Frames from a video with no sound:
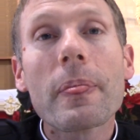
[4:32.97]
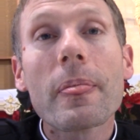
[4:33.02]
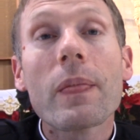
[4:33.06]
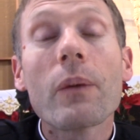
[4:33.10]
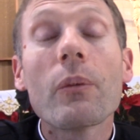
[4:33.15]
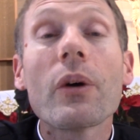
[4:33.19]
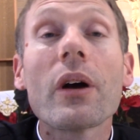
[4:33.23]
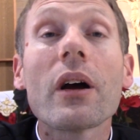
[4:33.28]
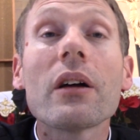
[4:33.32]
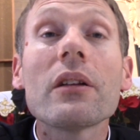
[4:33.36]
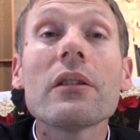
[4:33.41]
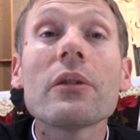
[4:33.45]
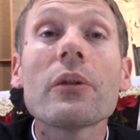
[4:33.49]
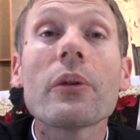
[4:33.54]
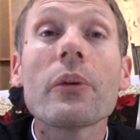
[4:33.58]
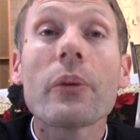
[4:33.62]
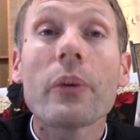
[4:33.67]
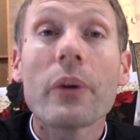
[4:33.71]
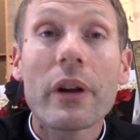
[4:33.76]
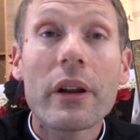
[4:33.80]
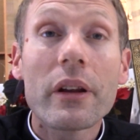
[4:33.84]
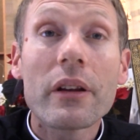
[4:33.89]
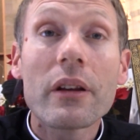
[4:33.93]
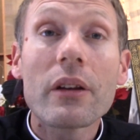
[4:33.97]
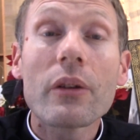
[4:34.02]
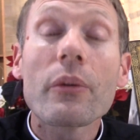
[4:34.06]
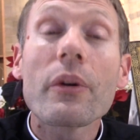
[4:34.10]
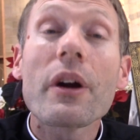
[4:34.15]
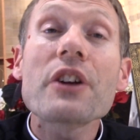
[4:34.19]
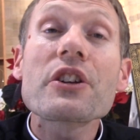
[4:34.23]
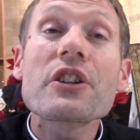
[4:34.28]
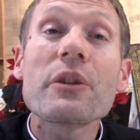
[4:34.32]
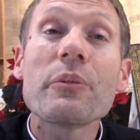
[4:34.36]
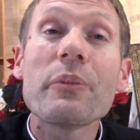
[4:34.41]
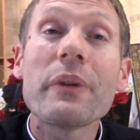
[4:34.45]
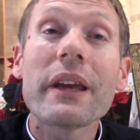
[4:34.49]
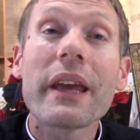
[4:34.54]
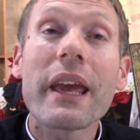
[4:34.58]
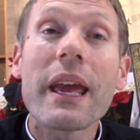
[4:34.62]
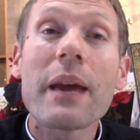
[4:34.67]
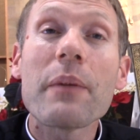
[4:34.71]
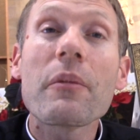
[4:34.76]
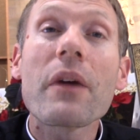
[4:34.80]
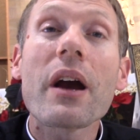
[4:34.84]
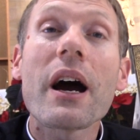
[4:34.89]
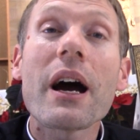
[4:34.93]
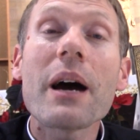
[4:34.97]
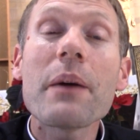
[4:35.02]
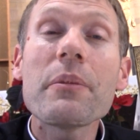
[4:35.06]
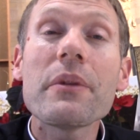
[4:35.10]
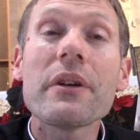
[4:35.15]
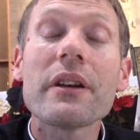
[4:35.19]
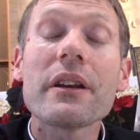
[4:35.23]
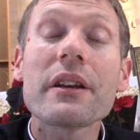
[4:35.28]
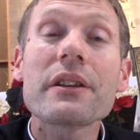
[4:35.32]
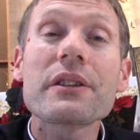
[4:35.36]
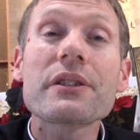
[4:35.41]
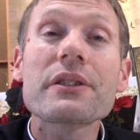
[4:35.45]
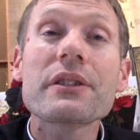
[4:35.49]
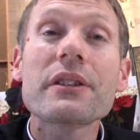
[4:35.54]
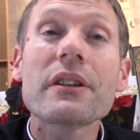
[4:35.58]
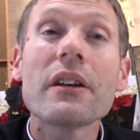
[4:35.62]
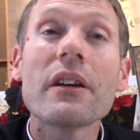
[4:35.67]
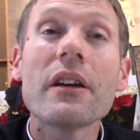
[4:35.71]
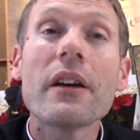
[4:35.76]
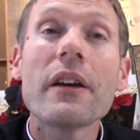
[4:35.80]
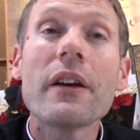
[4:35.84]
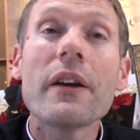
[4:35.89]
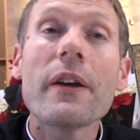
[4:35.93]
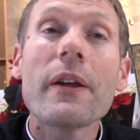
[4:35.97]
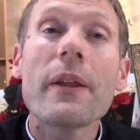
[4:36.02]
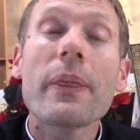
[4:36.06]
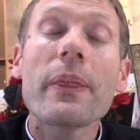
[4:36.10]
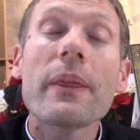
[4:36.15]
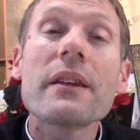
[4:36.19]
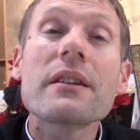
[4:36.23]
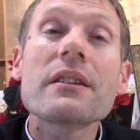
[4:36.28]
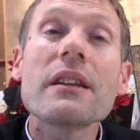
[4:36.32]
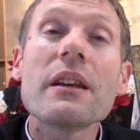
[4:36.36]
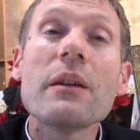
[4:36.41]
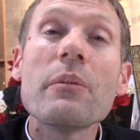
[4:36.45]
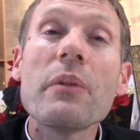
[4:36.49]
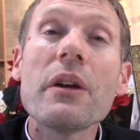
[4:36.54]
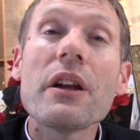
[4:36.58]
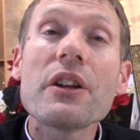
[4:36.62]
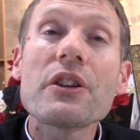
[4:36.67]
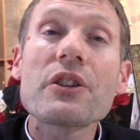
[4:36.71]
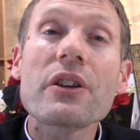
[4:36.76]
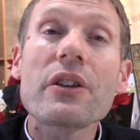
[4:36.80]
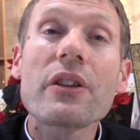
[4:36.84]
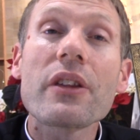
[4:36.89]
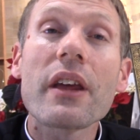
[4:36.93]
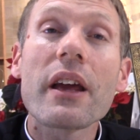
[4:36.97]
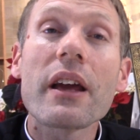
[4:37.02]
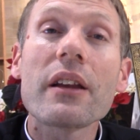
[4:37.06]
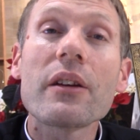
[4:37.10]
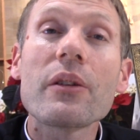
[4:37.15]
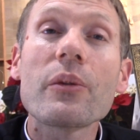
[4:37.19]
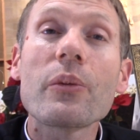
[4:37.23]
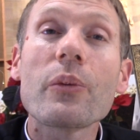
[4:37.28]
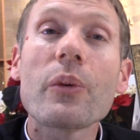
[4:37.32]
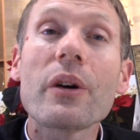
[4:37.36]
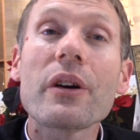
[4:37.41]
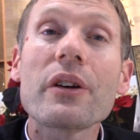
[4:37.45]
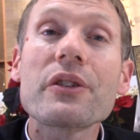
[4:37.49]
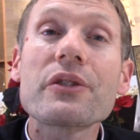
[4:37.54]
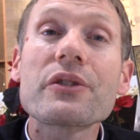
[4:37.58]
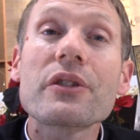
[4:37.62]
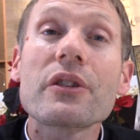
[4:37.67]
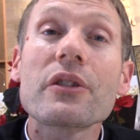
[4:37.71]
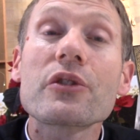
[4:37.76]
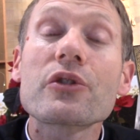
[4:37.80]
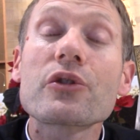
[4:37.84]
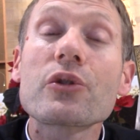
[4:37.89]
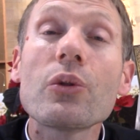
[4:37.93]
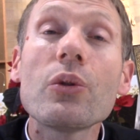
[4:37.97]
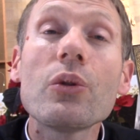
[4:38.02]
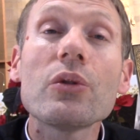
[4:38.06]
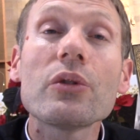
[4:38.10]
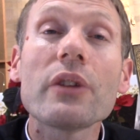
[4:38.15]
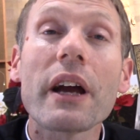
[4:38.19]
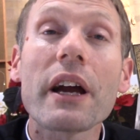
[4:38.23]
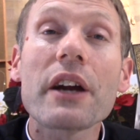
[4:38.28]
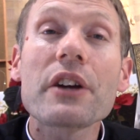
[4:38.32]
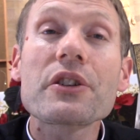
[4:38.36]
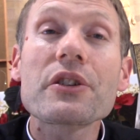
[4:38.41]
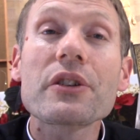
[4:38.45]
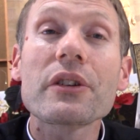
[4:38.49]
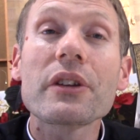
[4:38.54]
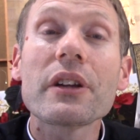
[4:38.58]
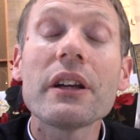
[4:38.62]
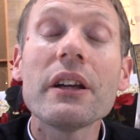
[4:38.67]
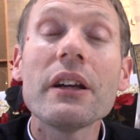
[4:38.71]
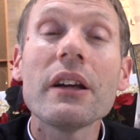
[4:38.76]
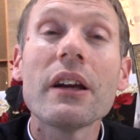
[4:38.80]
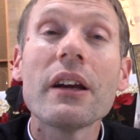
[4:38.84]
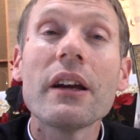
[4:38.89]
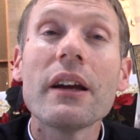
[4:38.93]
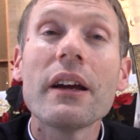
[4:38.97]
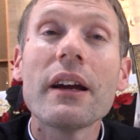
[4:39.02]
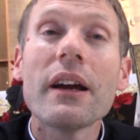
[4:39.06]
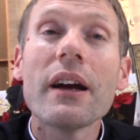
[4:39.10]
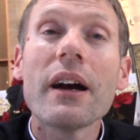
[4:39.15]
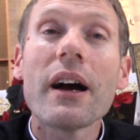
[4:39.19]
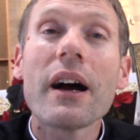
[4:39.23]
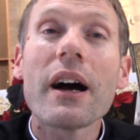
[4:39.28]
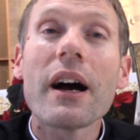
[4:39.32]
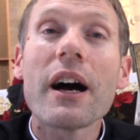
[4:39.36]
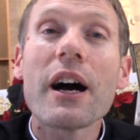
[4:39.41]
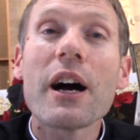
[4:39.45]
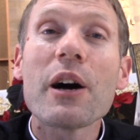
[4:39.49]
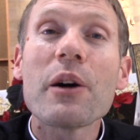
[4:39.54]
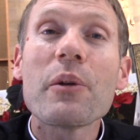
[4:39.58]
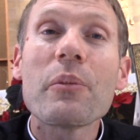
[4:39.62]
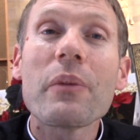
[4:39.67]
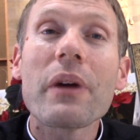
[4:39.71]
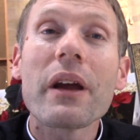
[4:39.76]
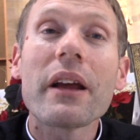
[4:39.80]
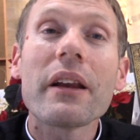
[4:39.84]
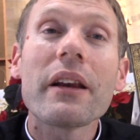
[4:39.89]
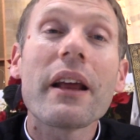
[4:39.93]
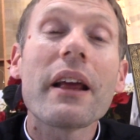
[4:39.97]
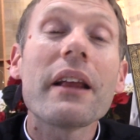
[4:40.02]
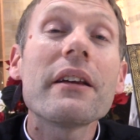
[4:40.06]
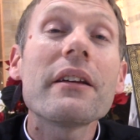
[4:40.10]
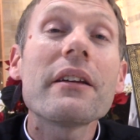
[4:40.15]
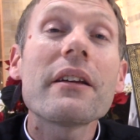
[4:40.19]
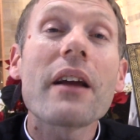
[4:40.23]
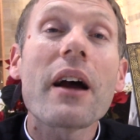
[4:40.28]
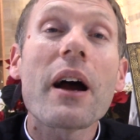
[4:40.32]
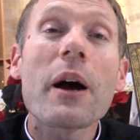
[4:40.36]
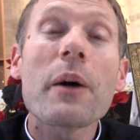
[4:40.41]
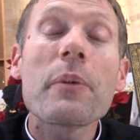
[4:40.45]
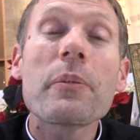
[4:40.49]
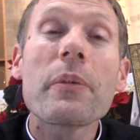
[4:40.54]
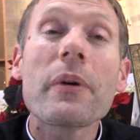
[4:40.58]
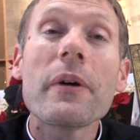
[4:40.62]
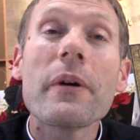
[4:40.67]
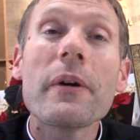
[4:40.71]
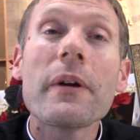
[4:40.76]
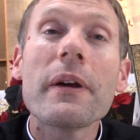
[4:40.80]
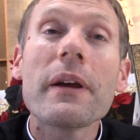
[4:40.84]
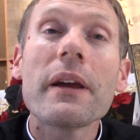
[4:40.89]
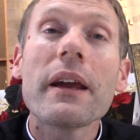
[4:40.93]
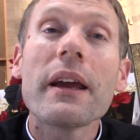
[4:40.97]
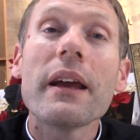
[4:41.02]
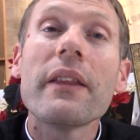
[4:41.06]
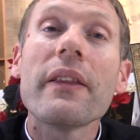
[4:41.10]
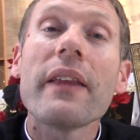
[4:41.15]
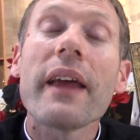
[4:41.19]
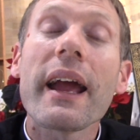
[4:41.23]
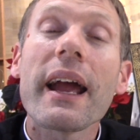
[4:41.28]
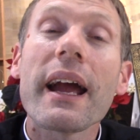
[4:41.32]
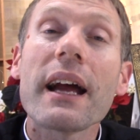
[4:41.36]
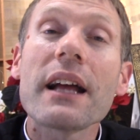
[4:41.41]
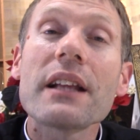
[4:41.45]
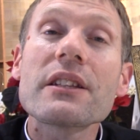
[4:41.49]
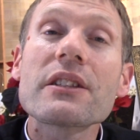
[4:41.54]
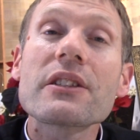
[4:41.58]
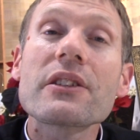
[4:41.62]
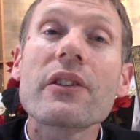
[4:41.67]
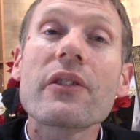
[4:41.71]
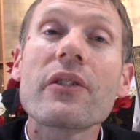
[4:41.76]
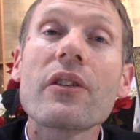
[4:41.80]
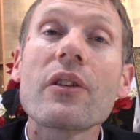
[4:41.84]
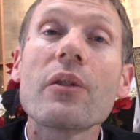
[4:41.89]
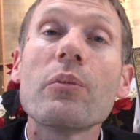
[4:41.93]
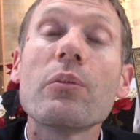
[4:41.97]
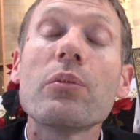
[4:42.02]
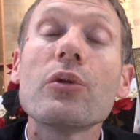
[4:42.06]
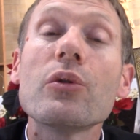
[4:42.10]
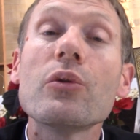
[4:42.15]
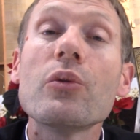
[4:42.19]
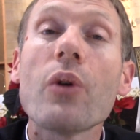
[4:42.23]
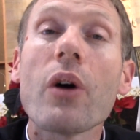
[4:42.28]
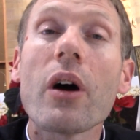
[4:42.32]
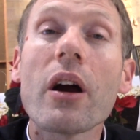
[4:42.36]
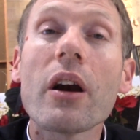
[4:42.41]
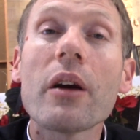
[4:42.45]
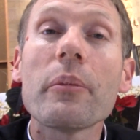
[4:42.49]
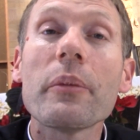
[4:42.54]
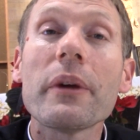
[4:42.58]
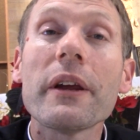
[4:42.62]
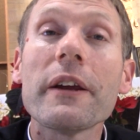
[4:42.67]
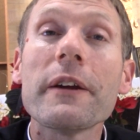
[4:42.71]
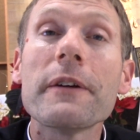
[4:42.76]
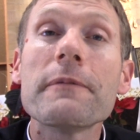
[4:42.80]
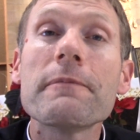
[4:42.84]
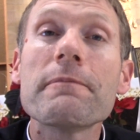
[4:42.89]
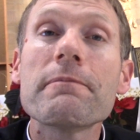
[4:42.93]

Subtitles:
Well, when Russia became communist, this image then was sold actually and ended up in the hands of the Blue Army.